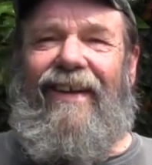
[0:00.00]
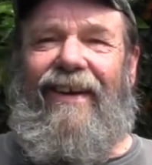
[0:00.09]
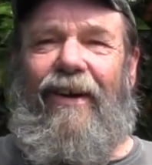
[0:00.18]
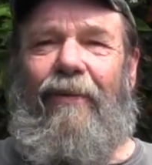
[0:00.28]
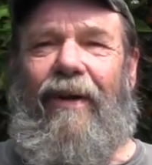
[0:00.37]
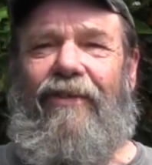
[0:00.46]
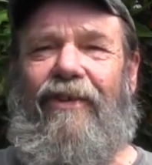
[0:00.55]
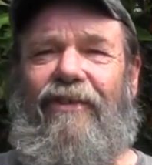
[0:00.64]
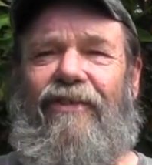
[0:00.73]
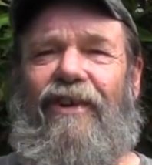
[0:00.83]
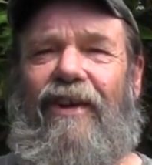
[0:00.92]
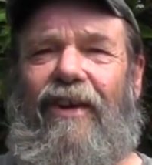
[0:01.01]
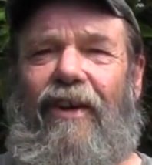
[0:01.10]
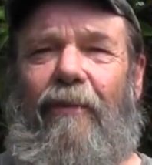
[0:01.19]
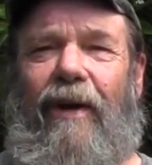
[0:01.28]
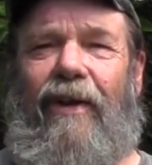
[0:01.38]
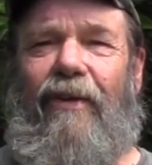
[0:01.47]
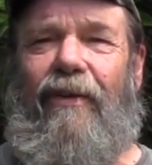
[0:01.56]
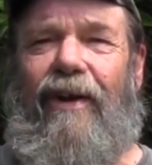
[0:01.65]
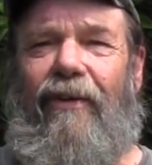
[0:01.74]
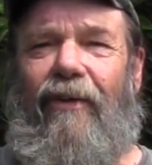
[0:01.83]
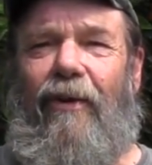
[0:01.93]
Now, as you can see by the
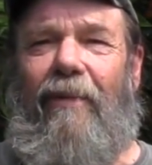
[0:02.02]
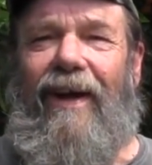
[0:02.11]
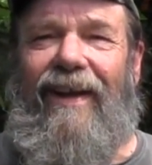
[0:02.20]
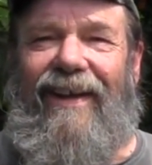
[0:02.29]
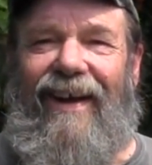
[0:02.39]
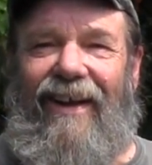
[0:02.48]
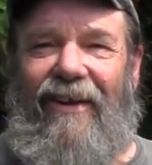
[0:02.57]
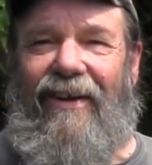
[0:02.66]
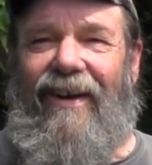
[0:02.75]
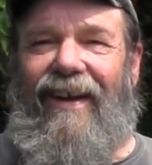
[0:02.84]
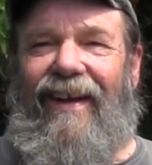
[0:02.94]
ring around my collar,